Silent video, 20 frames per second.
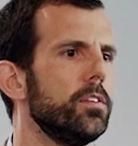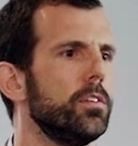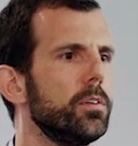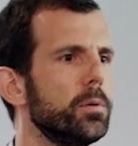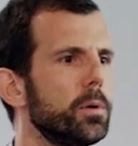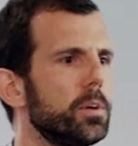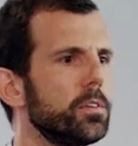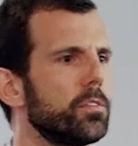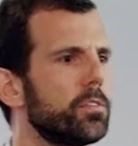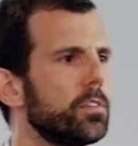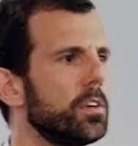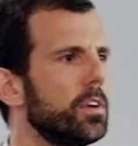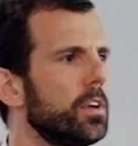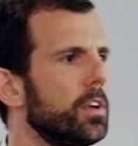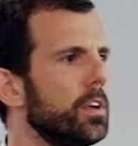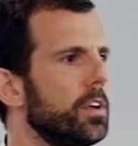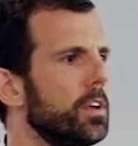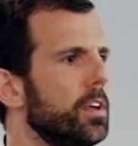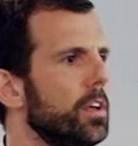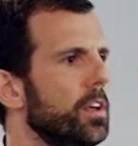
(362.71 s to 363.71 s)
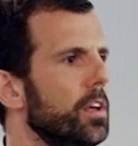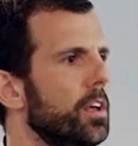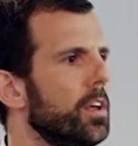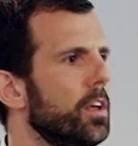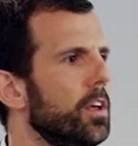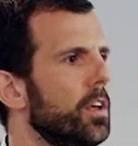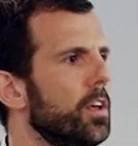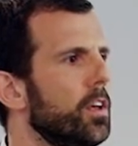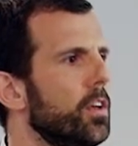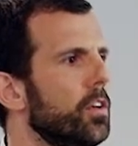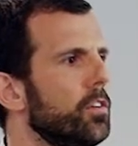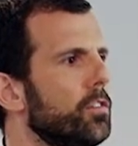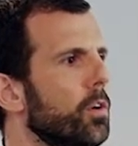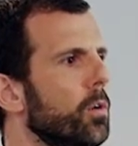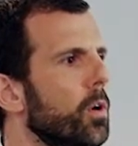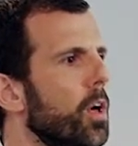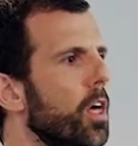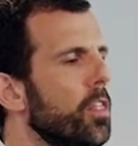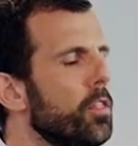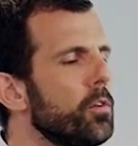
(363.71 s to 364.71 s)
newest. So
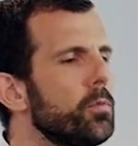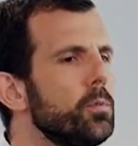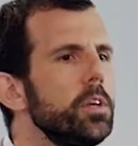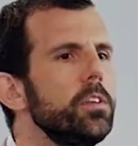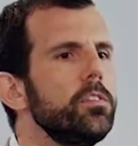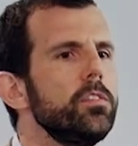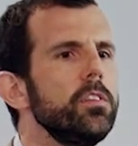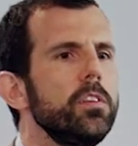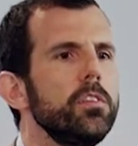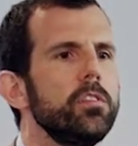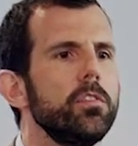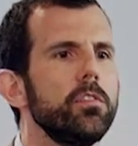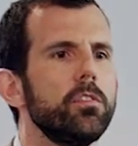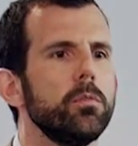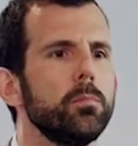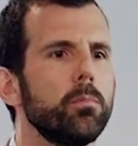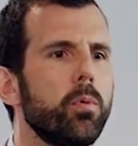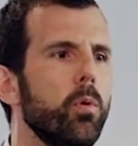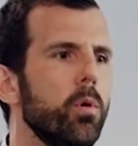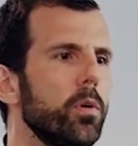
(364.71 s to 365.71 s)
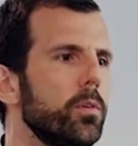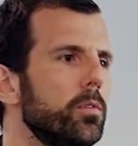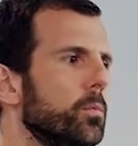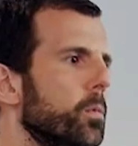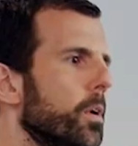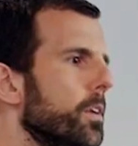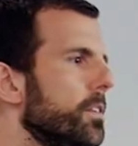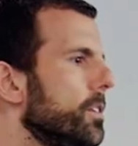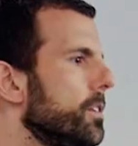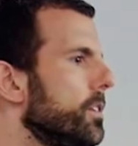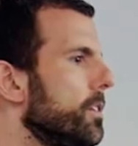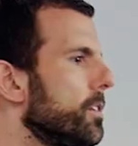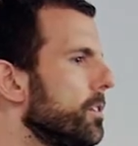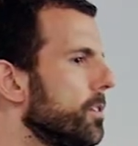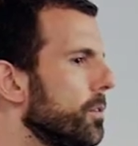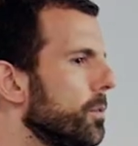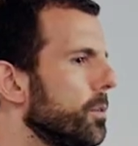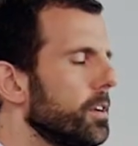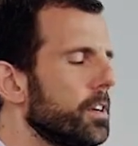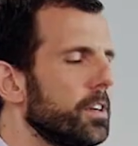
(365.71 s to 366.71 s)
the reason this is important, whether you're an
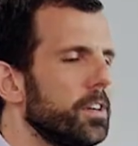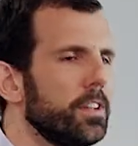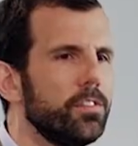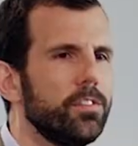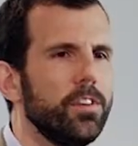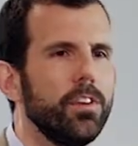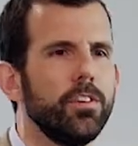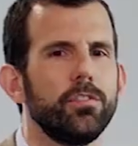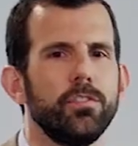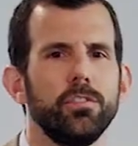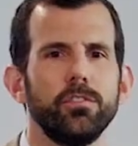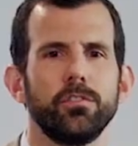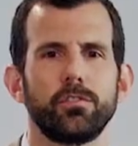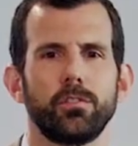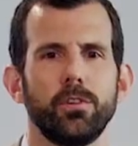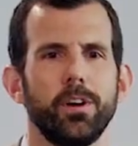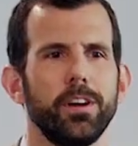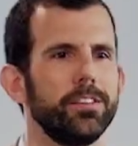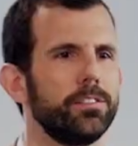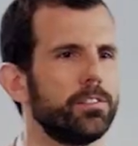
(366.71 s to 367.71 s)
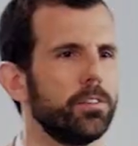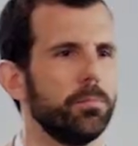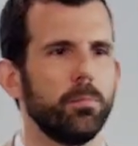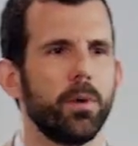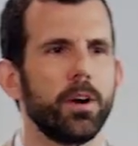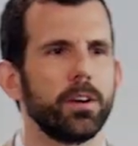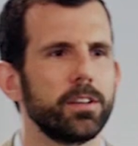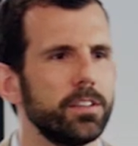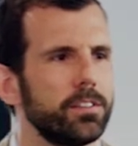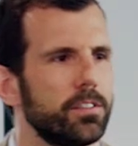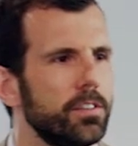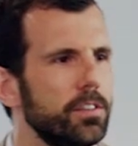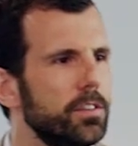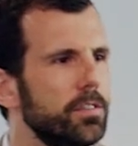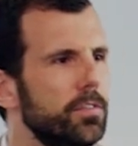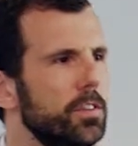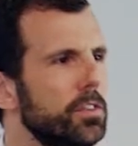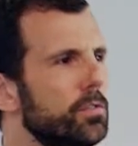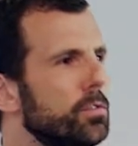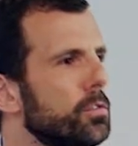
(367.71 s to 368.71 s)
organization trying to market to
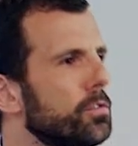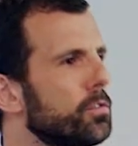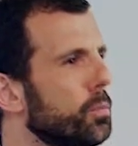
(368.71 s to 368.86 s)
individuals,